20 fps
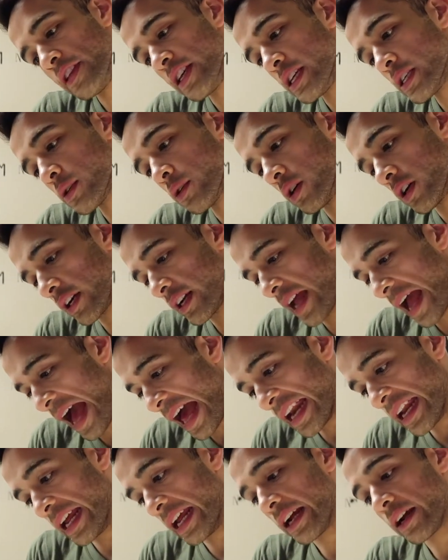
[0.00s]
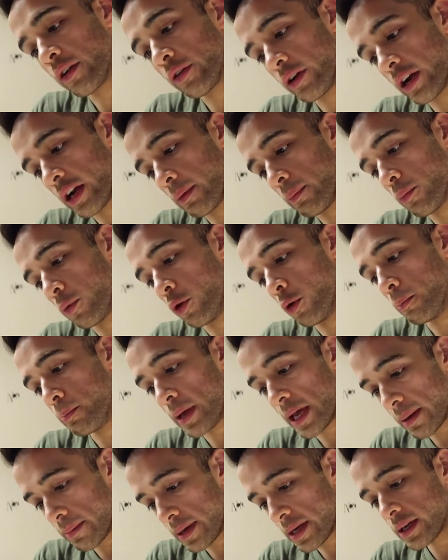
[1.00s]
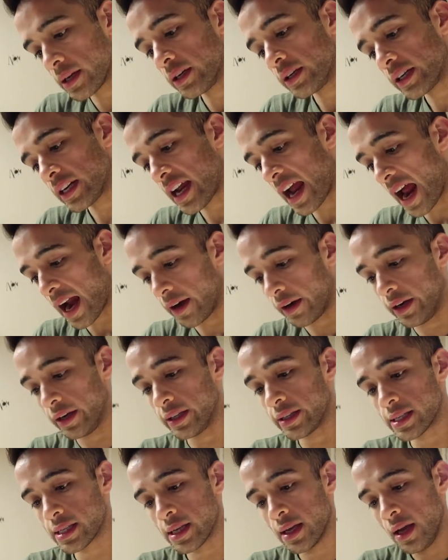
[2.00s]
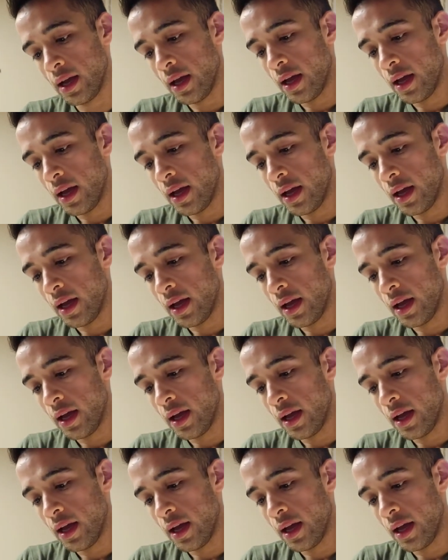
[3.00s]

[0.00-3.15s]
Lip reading: these organic rainbow baby cut carrots.